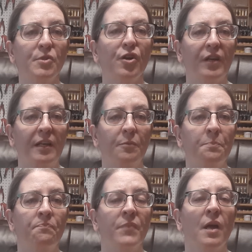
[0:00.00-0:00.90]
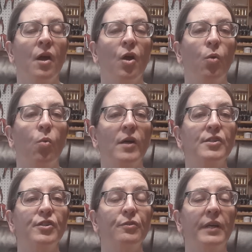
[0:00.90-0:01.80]
Turning.
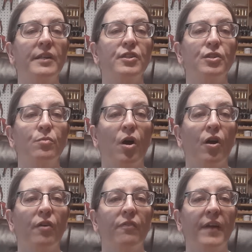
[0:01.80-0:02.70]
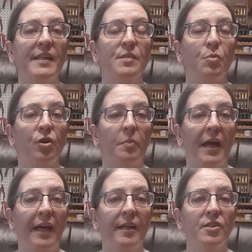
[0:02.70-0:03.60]
Once you get to our Facebook
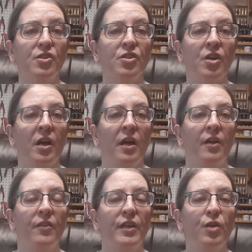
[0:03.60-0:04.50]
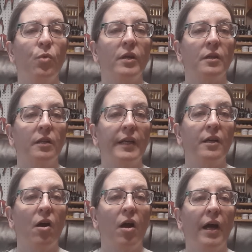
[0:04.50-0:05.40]
page, then you want to click
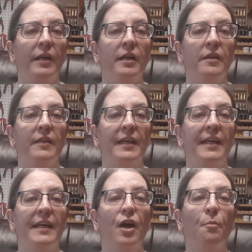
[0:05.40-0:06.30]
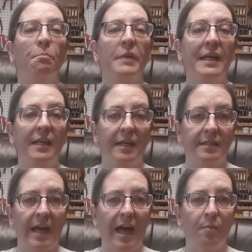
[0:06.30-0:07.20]
on the Media
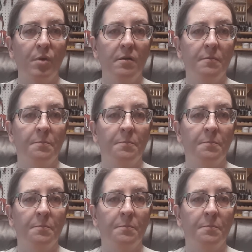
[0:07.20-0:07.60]
tab.